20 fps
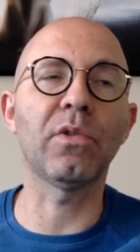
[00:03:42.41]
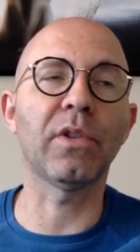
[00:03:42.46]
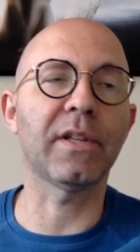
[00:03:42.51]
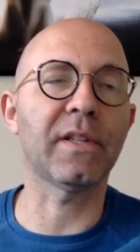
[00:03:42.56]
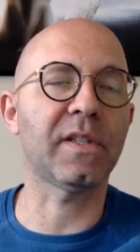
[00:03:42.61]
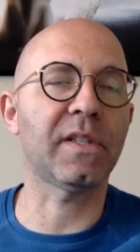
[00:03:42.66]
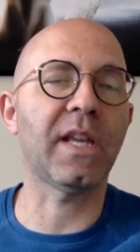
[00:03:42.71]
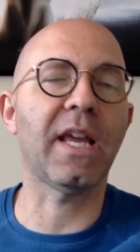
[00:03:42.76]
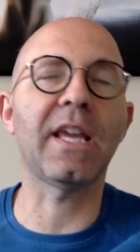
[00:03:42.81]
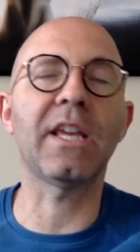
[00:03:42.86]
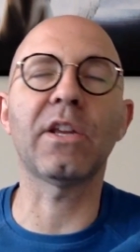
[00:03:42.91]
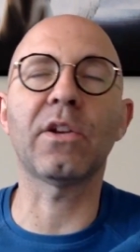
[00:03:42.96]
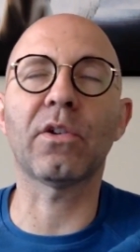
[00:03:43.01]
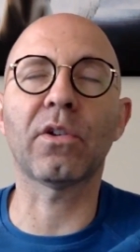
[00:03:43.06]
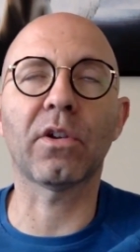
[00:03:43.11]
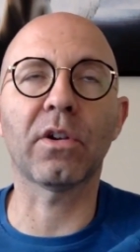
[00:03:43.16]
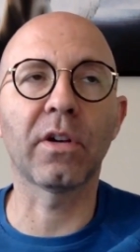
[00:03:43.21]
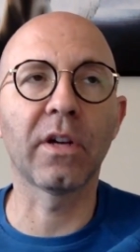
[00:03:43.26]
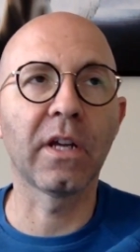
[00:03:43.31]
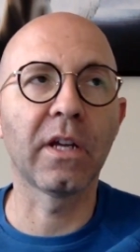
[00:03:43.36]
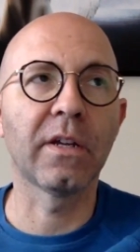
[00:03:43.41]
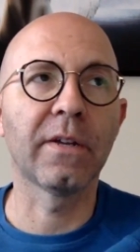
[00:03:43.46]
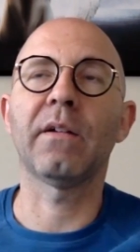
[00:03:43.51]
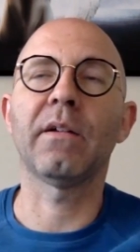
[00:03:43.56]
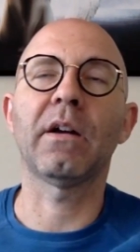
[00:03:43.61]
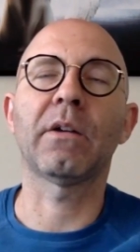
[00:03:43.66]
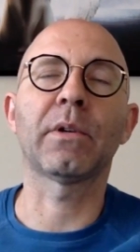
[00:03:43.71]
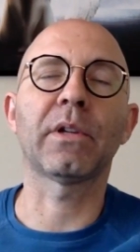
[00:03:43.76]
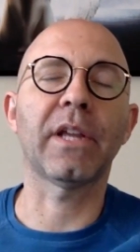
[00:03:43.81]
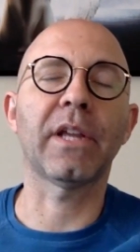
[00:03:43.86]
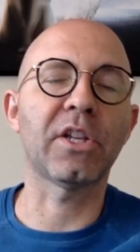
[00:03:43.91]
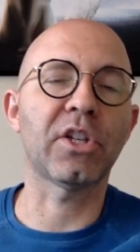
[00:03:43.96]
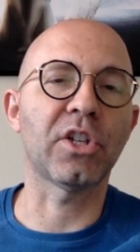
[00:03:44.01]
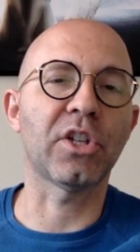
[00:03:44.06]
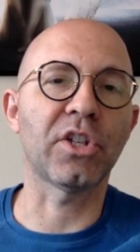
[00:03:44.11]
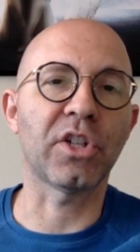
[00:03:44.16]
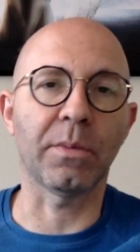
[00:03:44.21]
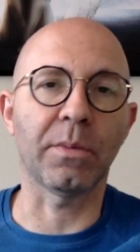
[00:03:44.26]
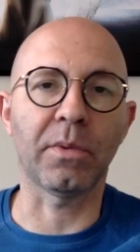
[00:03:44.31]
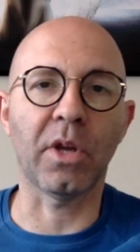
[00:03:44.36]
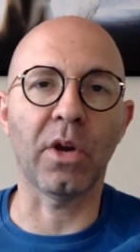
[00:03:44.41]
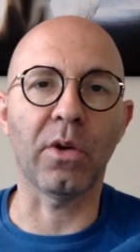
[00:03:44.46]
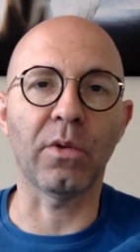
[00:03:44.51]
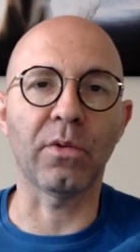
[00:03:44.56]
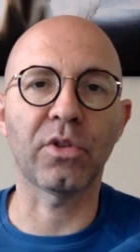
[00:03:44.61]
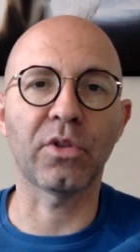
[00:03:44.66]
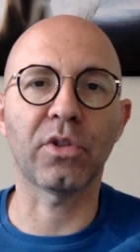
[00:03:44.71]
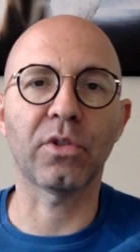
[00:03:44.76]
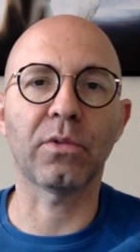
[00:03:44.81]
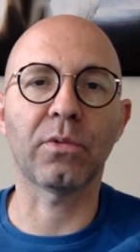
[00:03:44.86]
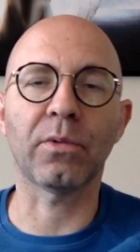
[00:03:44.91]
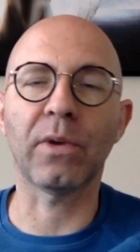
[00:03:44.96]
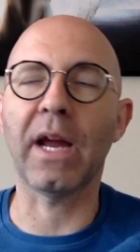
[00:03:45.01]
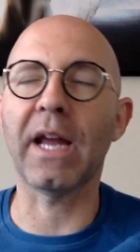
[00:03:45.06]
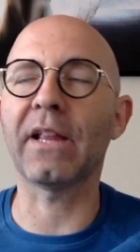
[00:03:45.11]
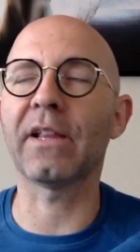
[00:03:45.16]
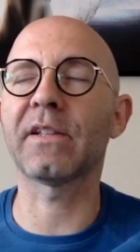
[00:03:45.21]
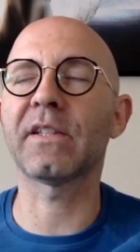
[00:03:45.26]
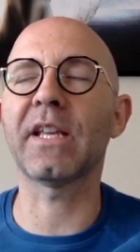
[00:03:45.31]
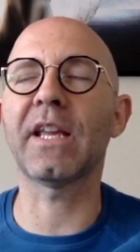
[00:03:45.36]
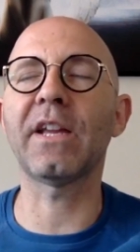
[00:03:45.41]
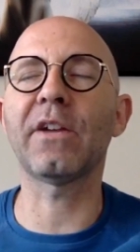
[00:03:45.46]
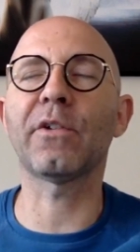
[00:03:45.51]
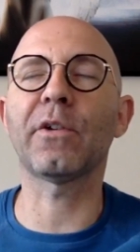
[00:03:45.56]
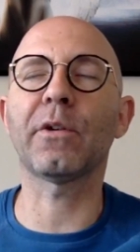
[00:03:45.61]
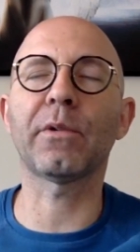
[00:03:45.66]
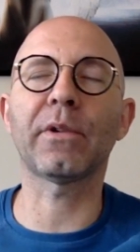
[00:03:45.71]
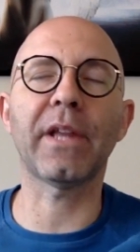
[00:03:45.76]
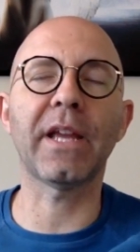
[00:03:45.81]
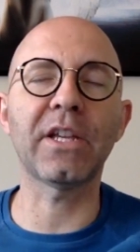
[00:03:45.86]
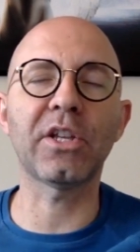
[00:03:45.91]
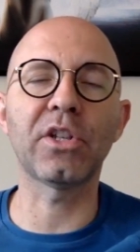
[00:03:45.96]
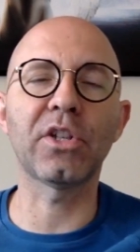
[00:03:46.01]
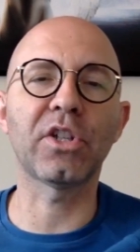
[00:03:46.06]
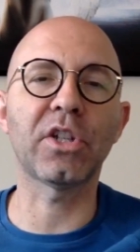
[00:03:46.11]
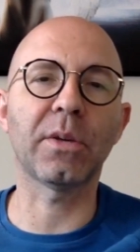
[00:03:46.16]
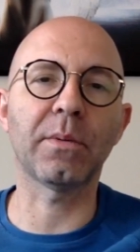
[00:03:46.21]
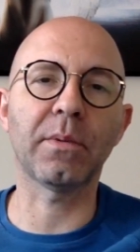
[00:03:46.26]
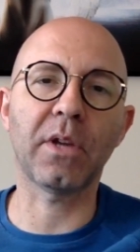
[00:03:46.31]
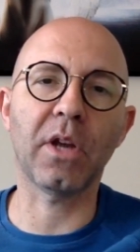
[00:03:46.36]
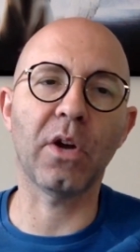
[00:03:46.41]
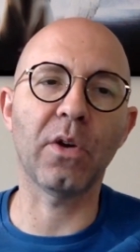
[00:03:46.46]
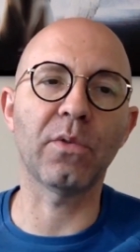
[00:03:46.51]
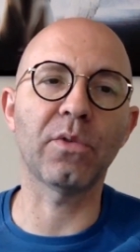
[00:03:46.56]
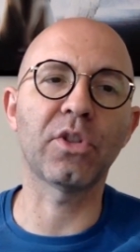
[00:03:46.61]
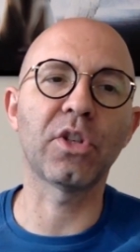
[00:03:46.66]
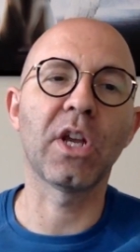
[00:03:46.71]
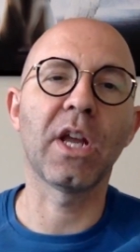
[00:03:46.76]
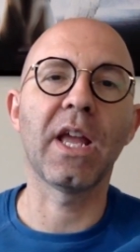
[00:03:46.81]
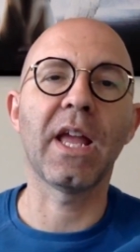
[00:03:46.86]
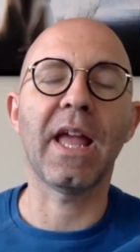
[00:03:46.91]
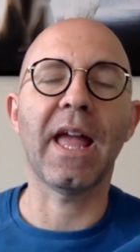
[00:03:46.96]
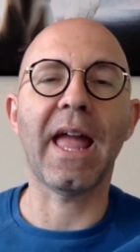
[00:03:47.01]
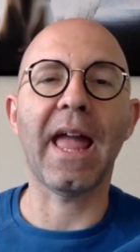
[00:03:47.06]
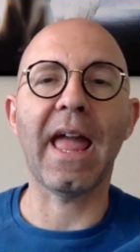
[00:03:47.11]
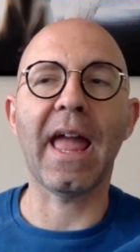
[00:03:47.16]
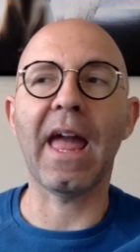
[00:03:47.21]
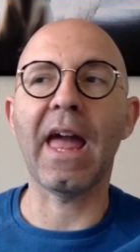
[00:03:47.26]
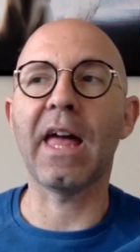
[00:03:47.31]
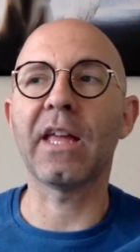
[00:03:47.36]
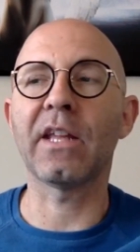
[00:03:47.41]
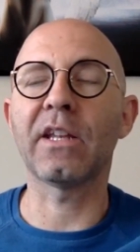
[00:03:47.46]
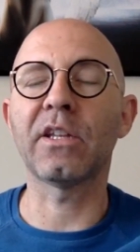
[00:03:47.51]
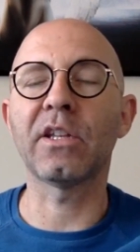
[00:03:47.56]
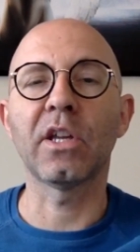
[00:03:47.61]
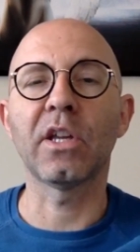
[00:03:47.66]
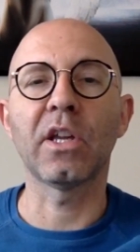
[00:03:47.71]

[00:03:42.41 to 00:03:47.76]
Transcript: Let's say you're a relationship coach, right? Let's say you're a relationship coach, and